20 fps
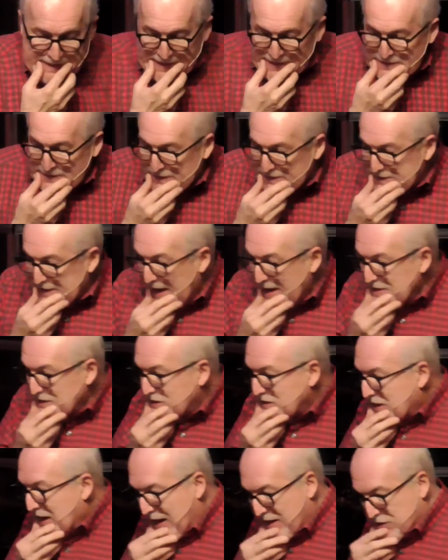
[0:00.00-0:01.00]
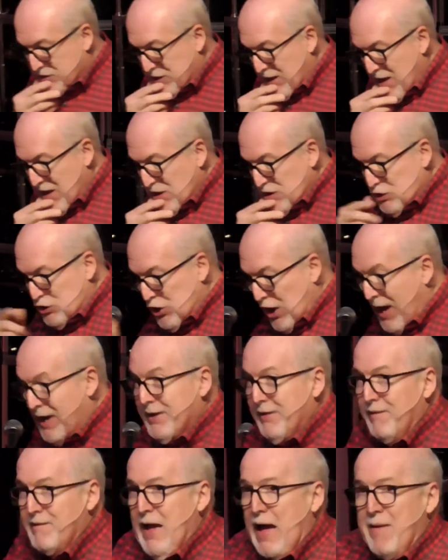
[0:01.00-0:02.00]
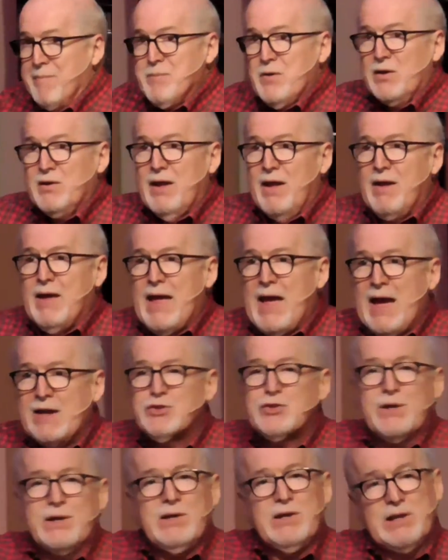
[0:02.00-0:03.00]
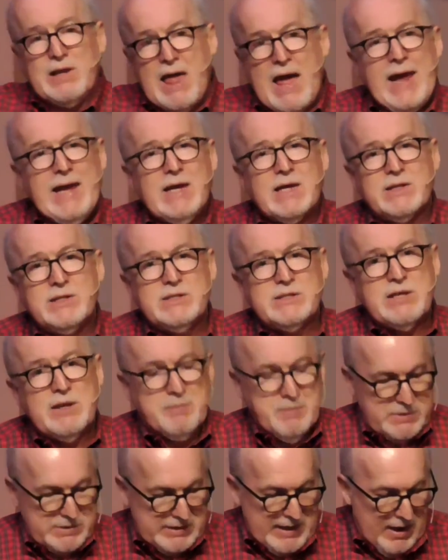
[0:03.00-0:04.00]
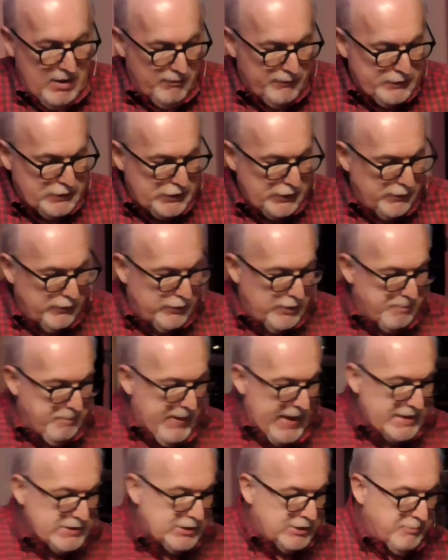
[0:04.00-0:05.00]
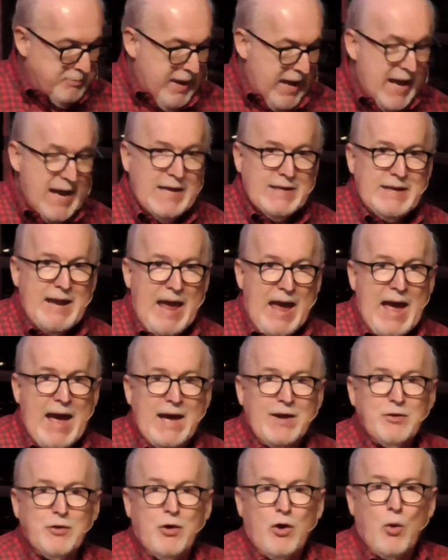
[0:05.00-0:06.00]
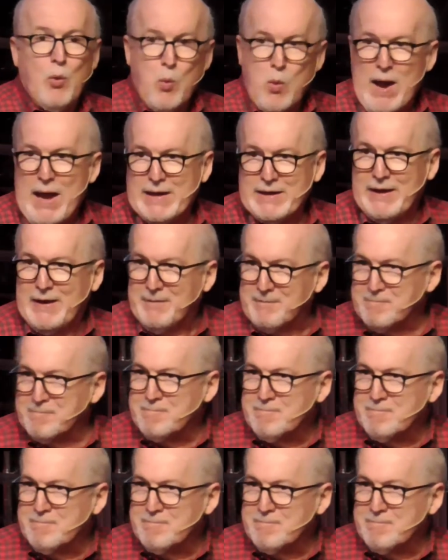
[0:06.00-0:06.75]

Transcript: In today's text, John actually likens himself to the best man at a wedding.